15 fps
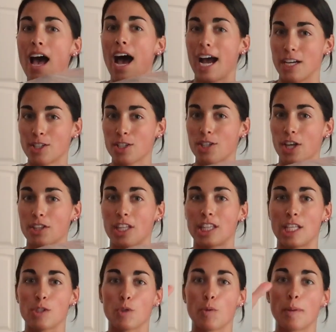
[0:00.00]
I just thought that
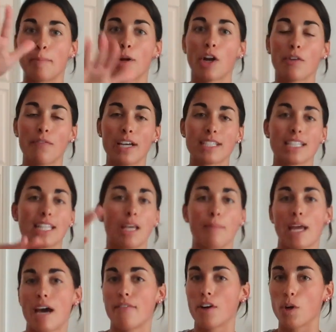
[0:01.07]
these would be perfect. And then
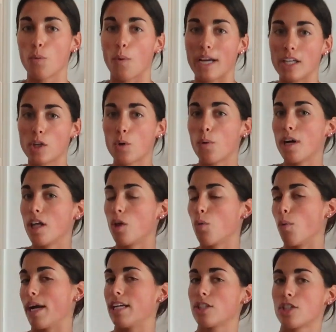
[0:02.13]
we have our white quilt,
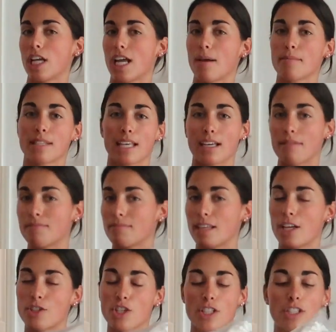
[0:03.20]
white shams, like
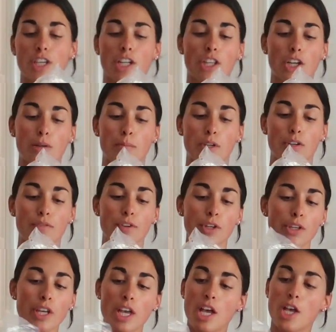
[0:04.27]
it's just gonna look
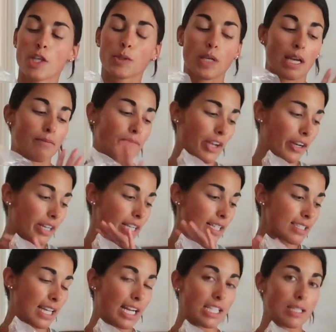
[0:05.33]
beautiful. So I'm very
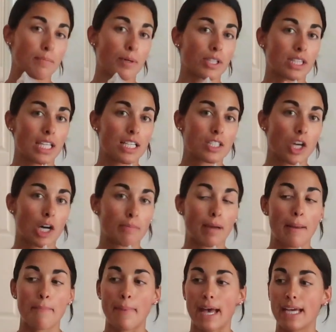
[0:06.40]
excited to put these on
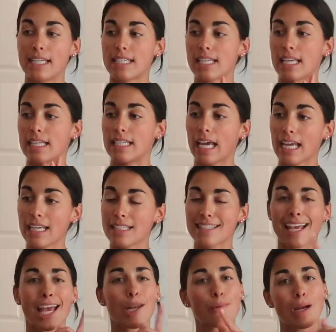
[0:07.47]
my bed
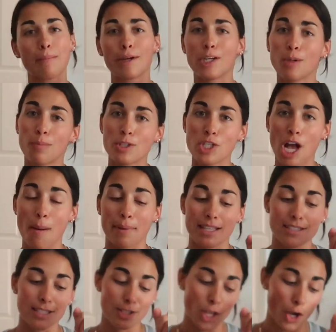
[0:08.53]
tonight and wear my new
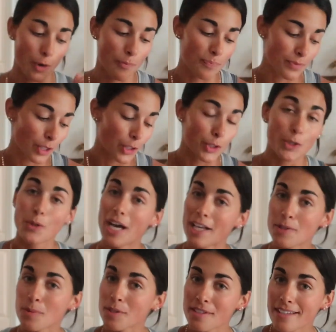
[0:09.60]
pajamas. So you
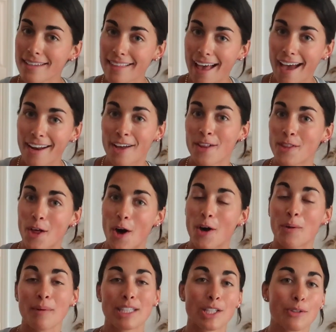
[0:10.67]
guys will see that
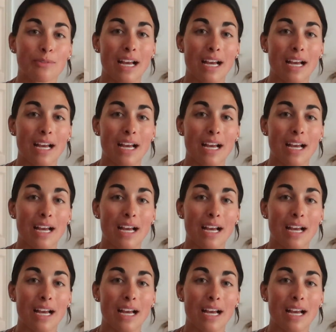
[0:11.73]
along with the